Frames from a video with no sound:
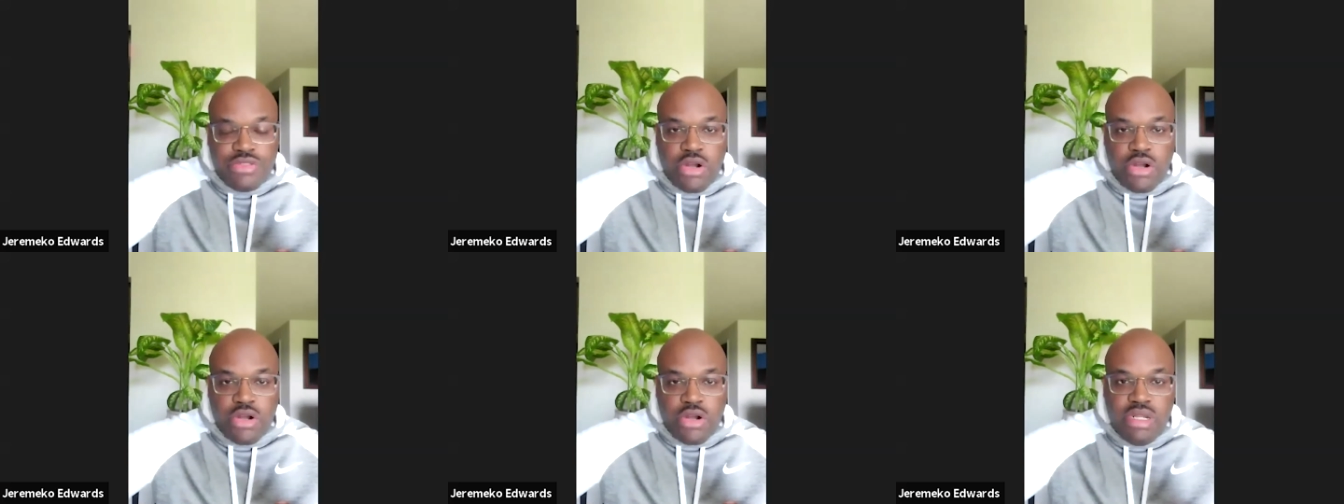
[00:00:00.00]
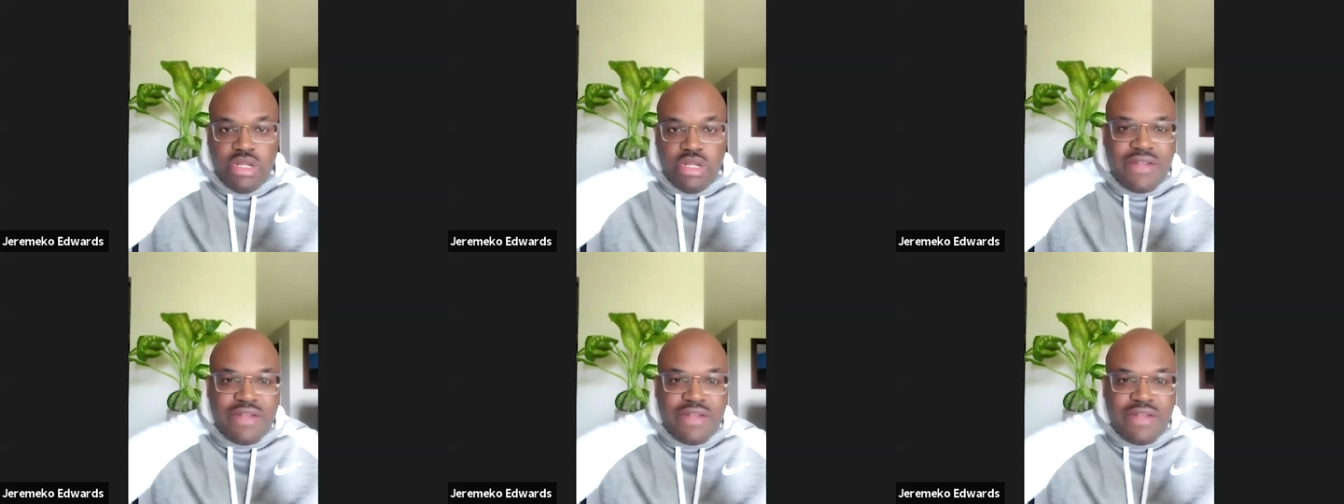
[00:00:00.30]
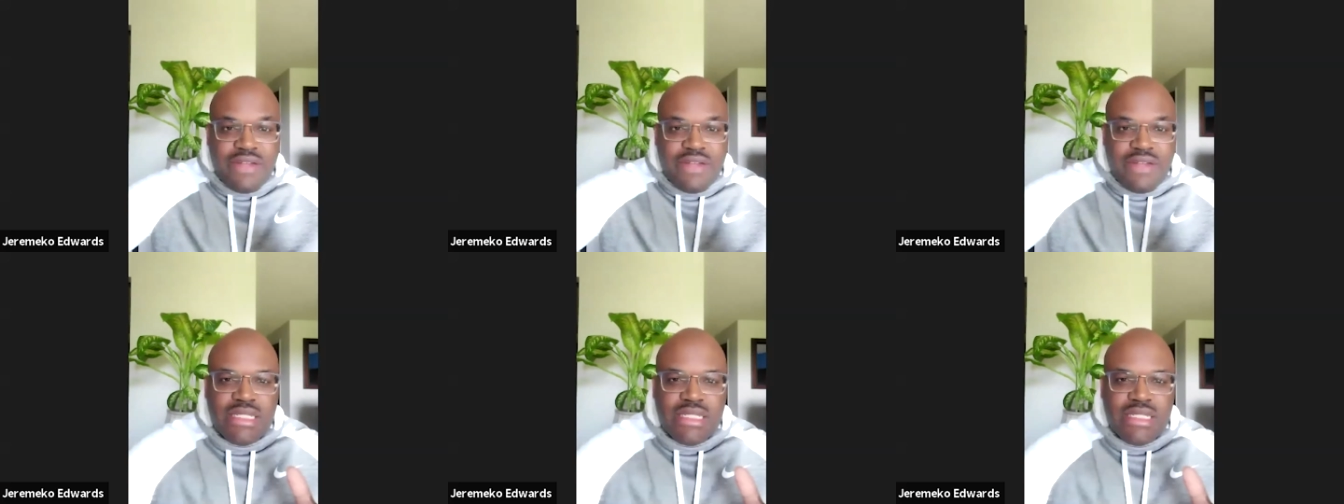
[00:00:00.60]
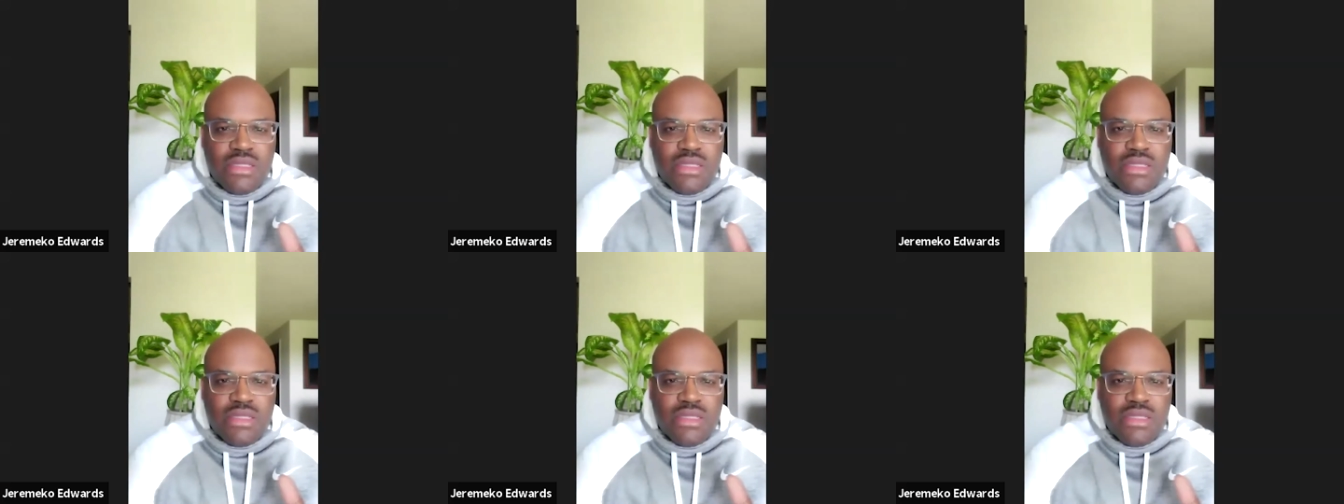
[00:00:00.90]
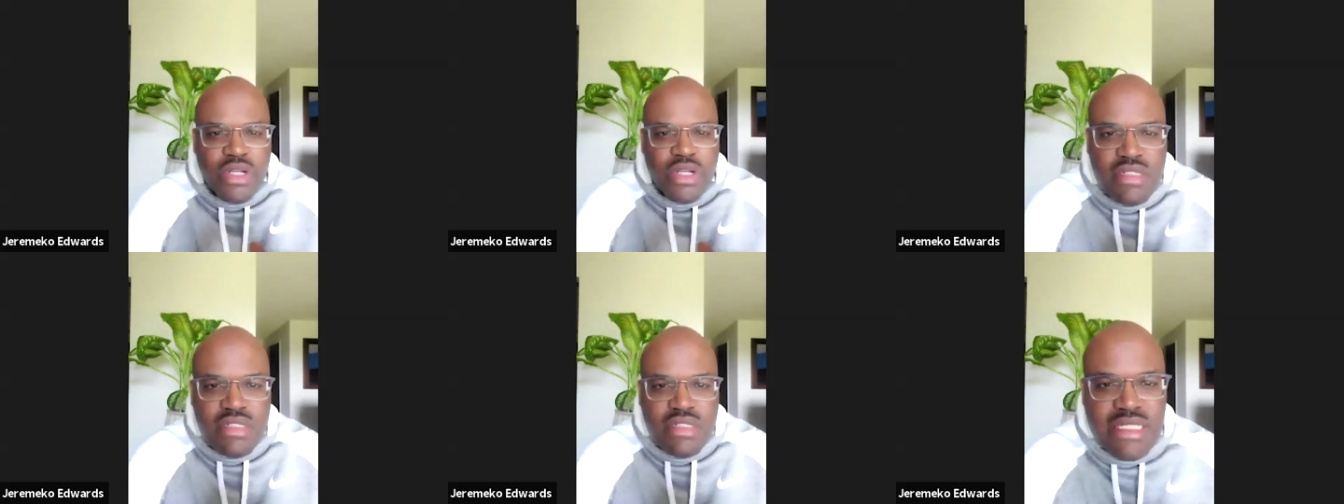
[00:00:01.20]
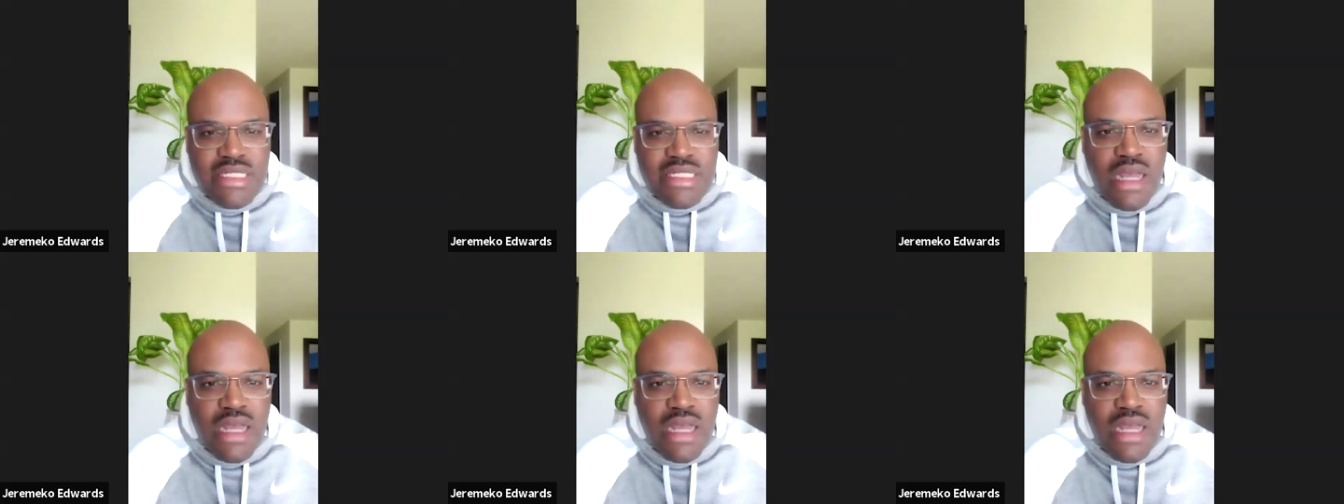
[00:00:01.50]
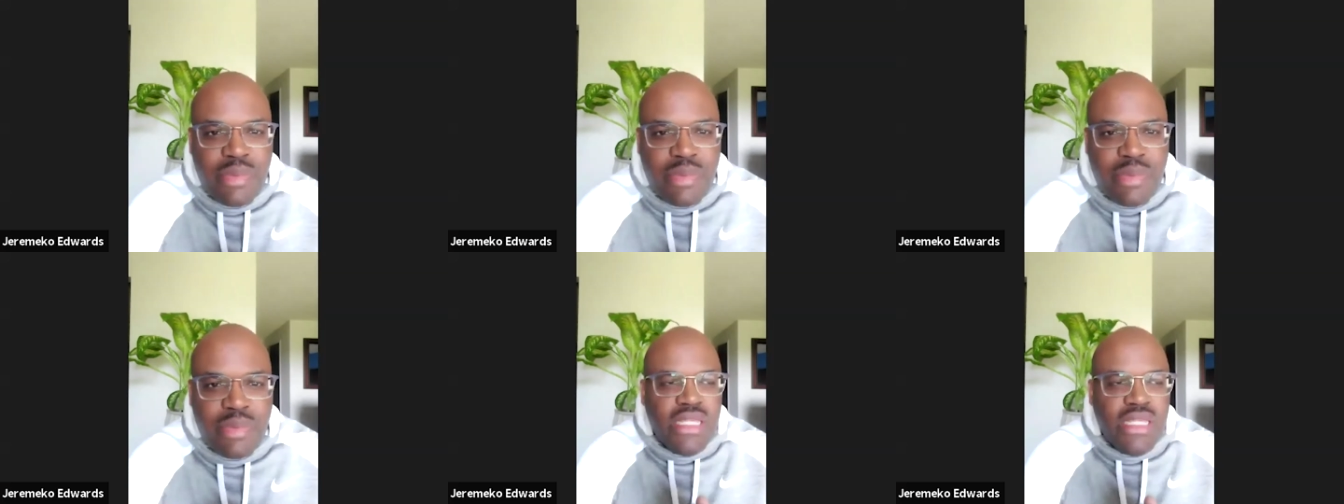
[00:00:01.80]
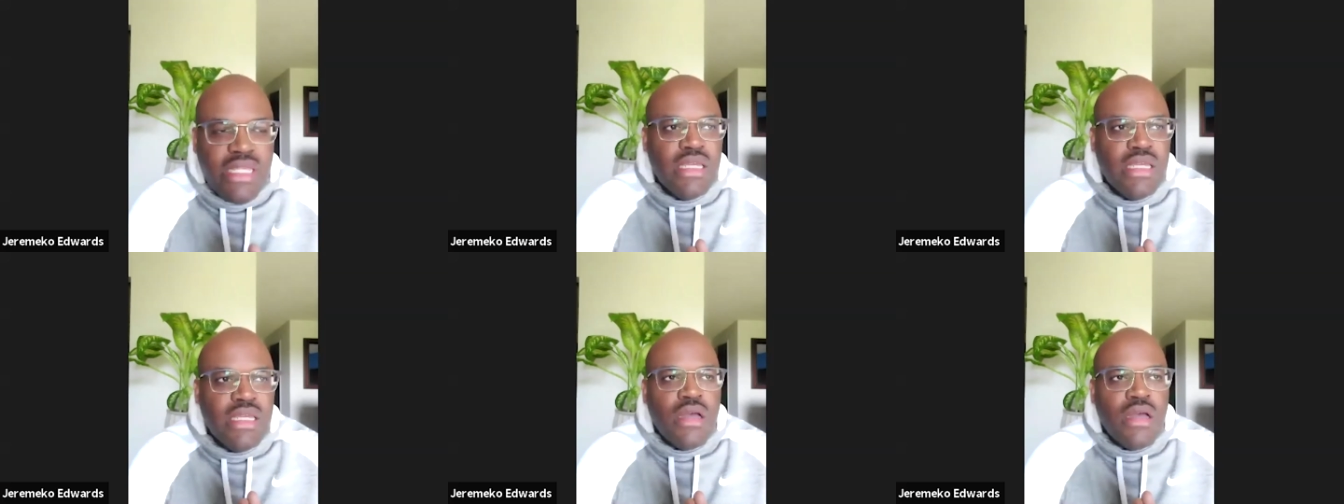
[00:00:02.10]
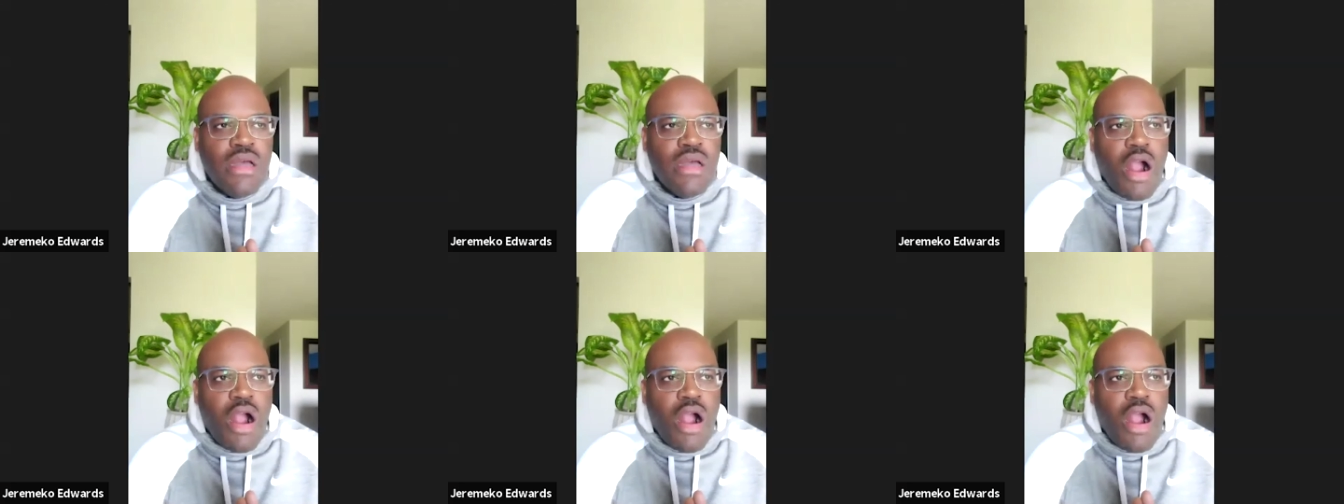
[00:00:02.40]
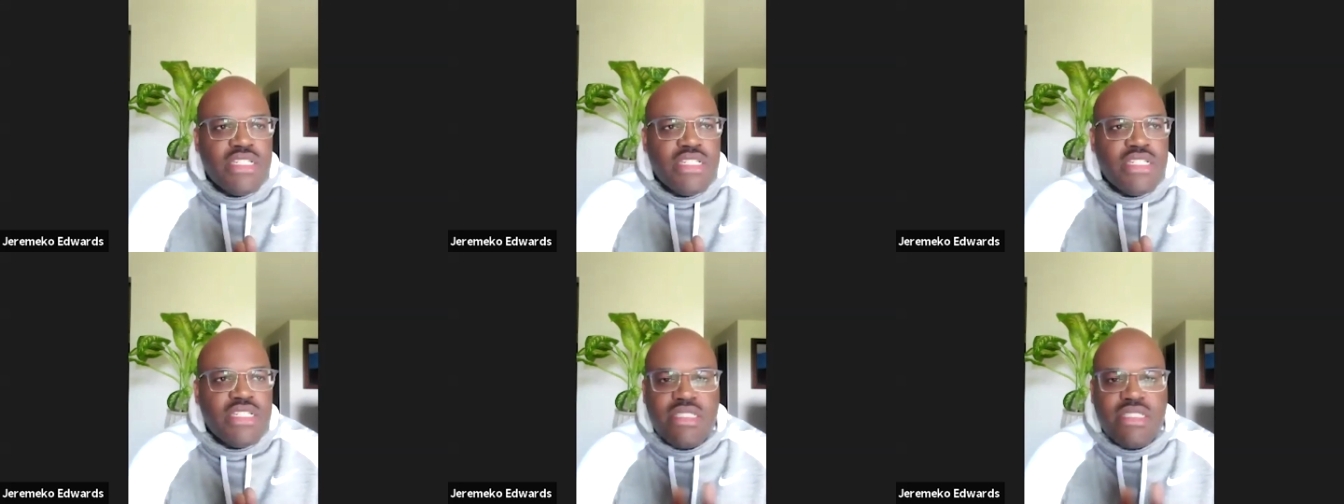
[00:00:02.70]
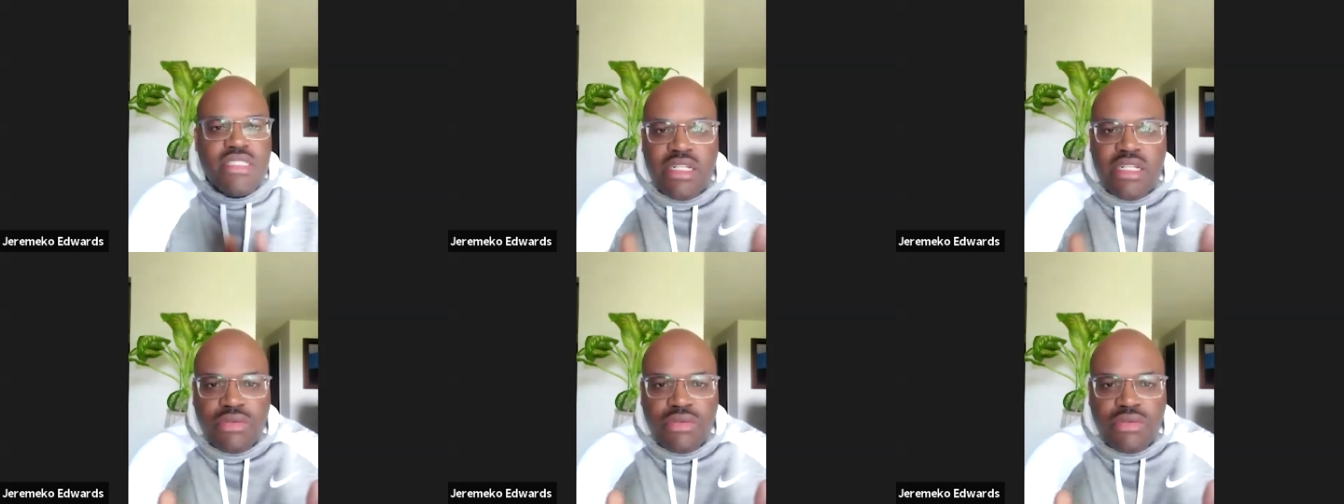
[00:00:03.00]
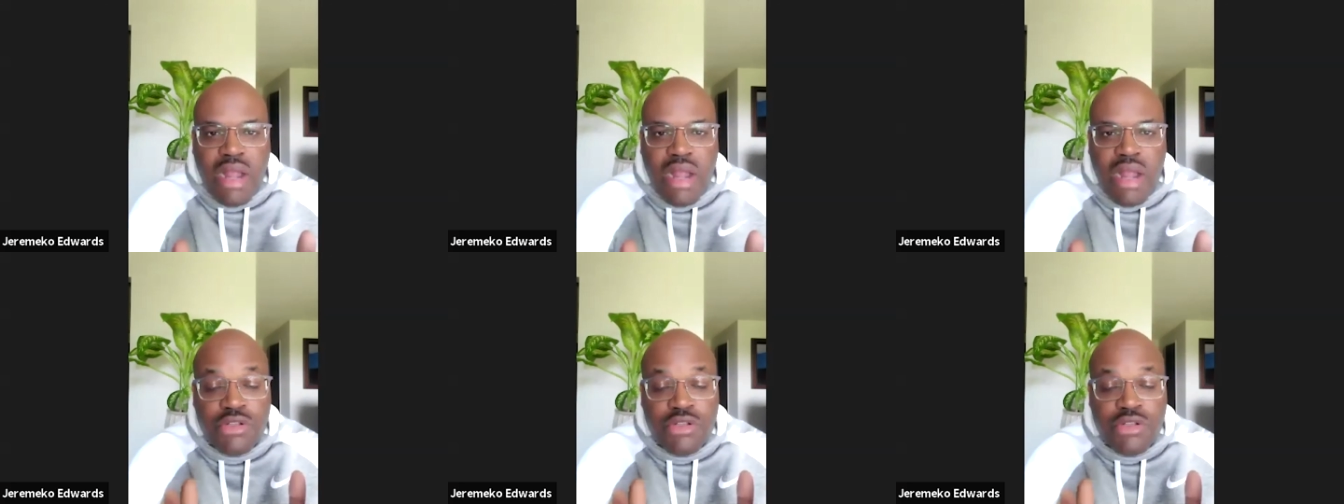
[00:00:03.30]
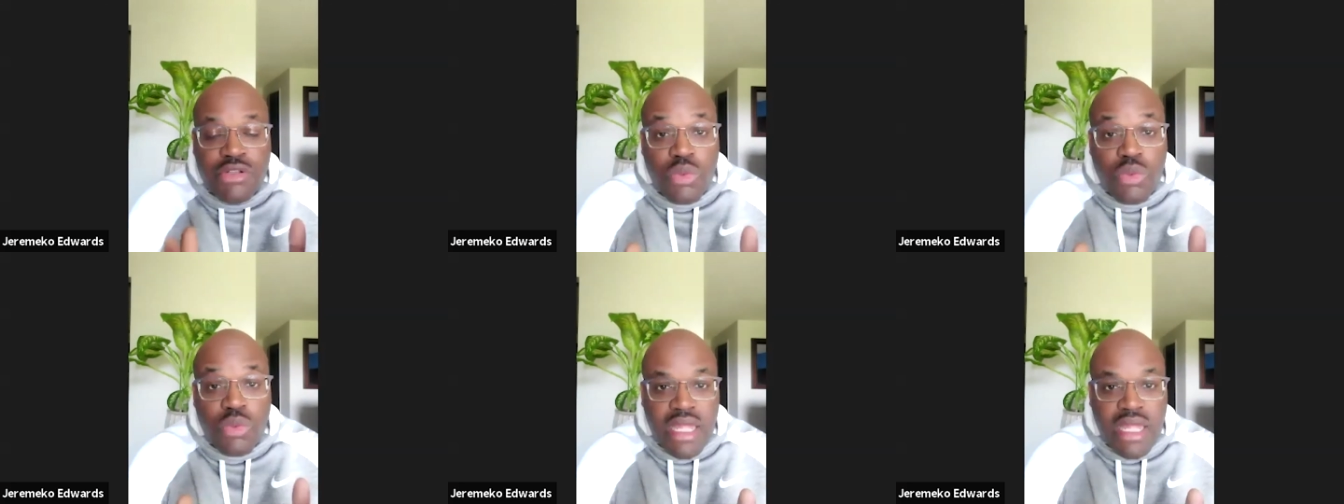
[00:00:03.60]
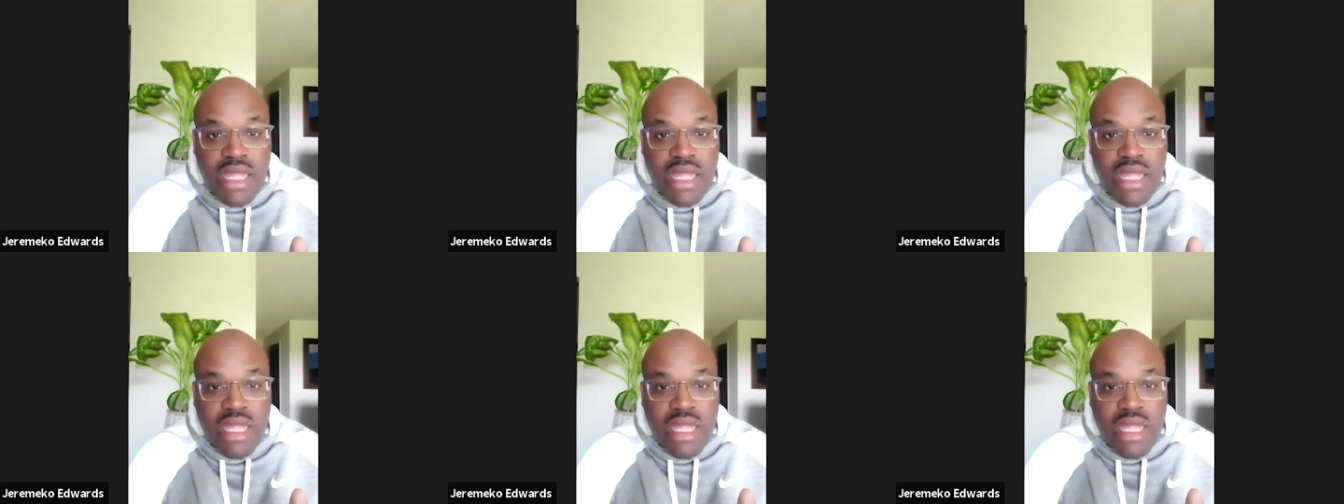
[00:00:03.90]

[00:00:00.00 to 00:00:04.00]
never think that the winners in this company are just sitting around doing nothing.